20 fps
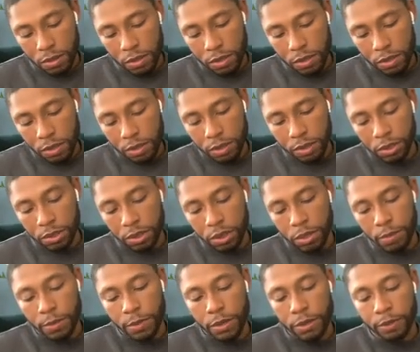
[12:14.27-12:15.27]
Cut this
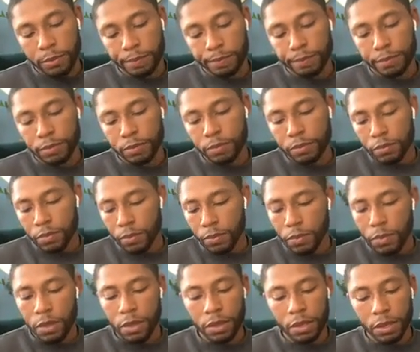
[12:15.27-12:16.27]
shape out,
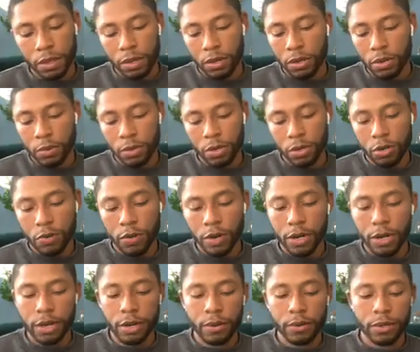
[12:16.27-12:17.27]
and all we're doing right
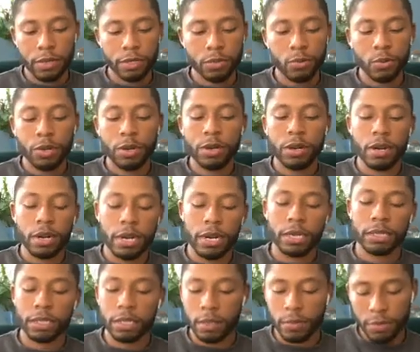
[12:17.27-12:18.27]
now is we're
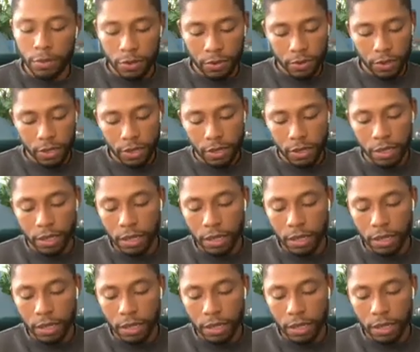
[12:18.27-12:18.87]
actually building.